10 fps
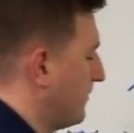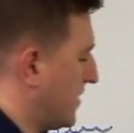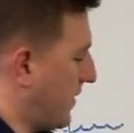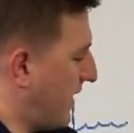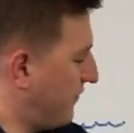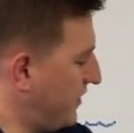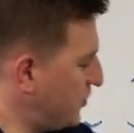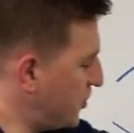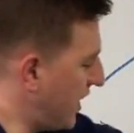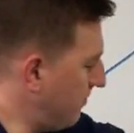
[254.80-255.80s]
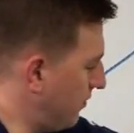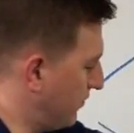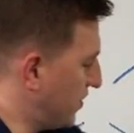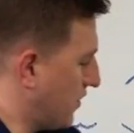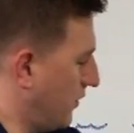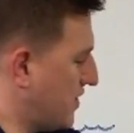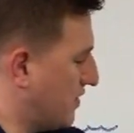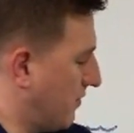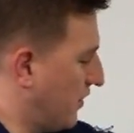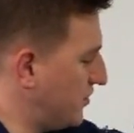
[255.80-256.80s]
So we have this shape, which is always
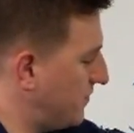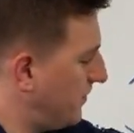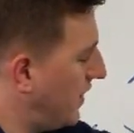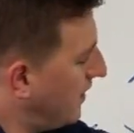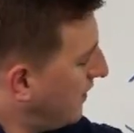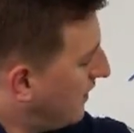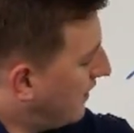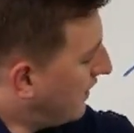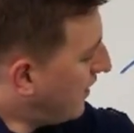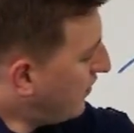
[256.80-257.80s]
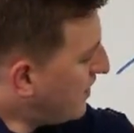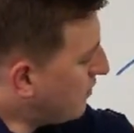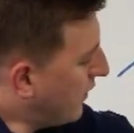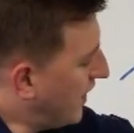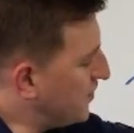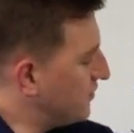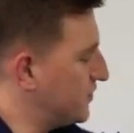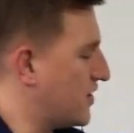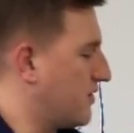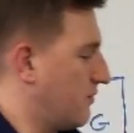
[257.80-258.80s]
submerged, and then this wedge,
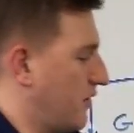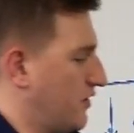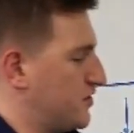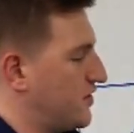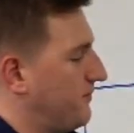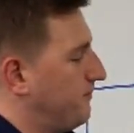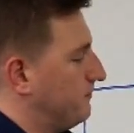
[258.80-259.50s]
which is submerged,